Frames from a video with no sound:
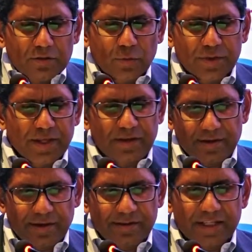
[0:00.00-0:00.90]
So with
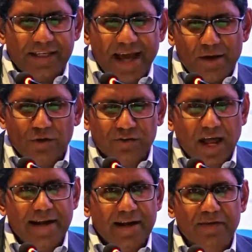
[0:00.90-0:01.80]
the Niti Aayog
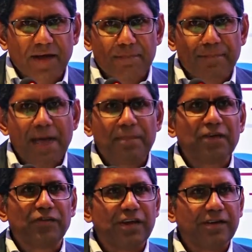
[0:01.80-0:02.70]
slide, I think I'm
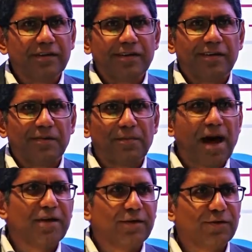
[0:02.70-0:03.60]
bypassing
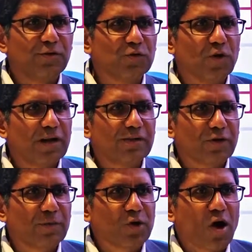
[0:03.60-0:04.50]
my usual
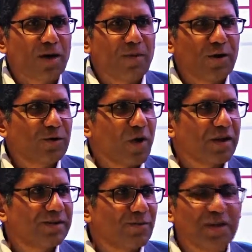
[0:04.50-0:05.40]
sort of talk about
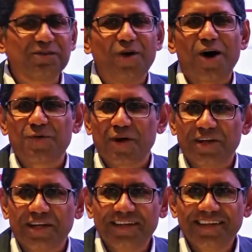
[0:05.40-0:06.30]
what is not
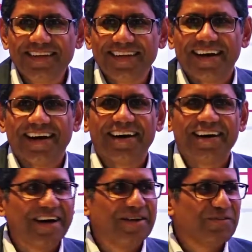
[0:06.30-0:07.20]
working
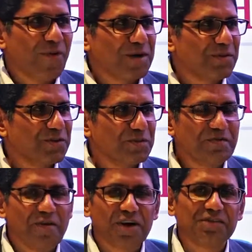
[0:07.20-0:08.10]
and what we should be
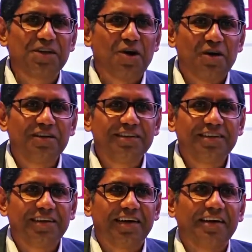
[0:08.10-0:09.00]
focusing on,
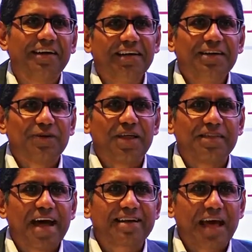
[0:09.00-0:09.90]
right? So I
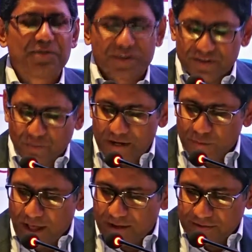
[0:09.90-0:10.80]
think that captures
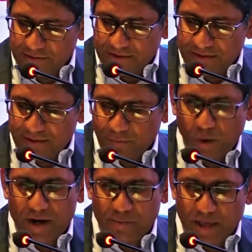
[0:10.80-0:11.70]
quite well
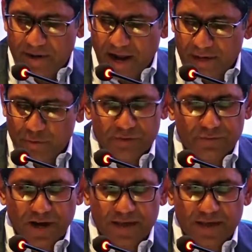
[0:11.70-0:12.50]
what we have been arguing for